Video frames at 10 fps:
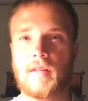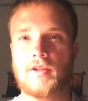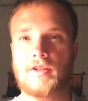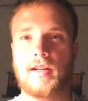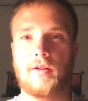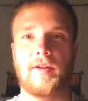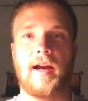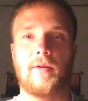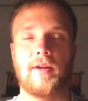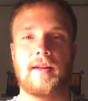scale
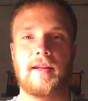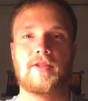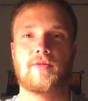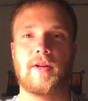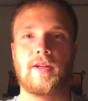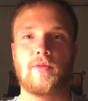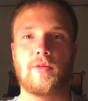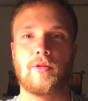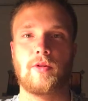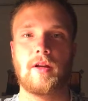down, and that's when you
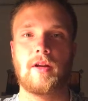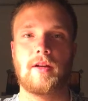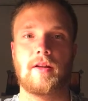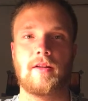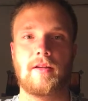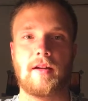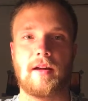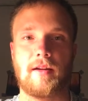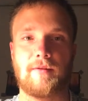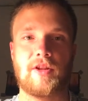will
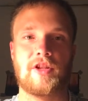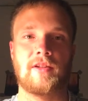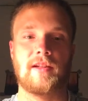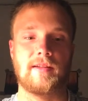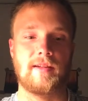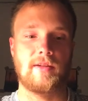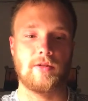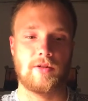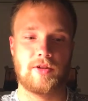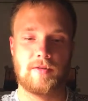efficiently
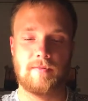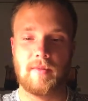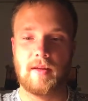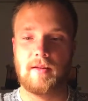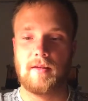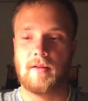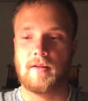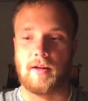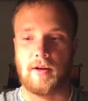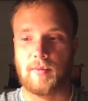detox.
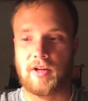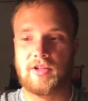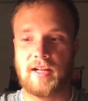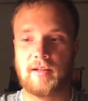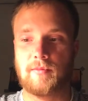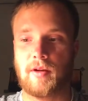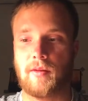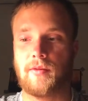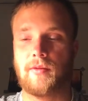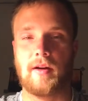Now, in my 2nd
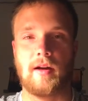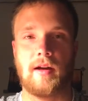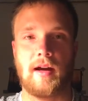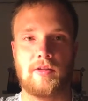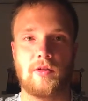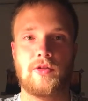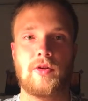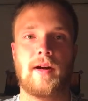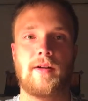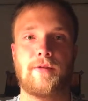month, I told
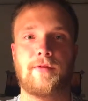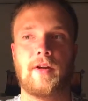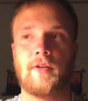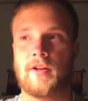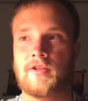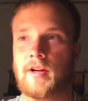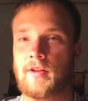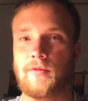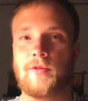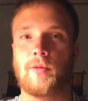you how I felt. I started
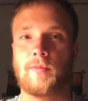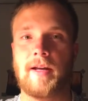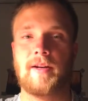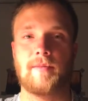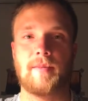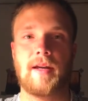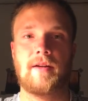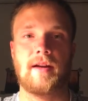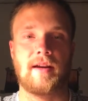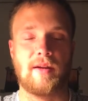to feel better and
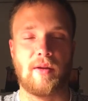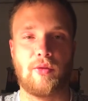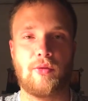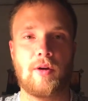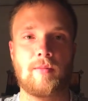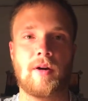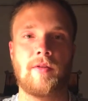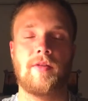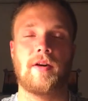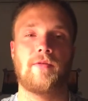better, and in the 3rd
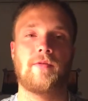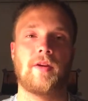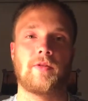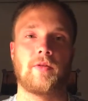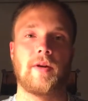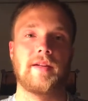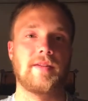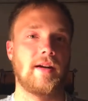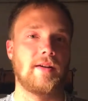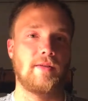month, I felt great.
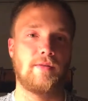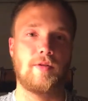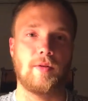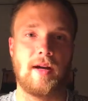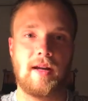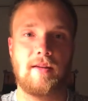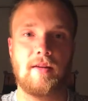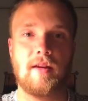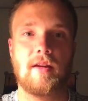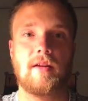I didn't feel
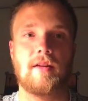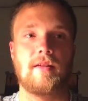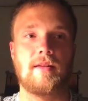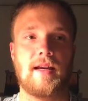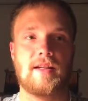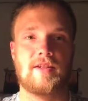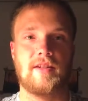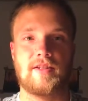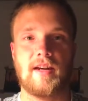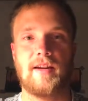any nasty
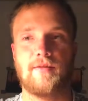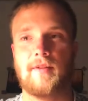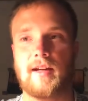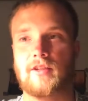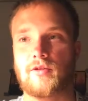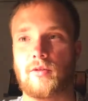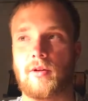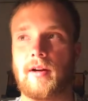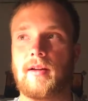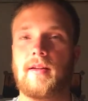side effects, or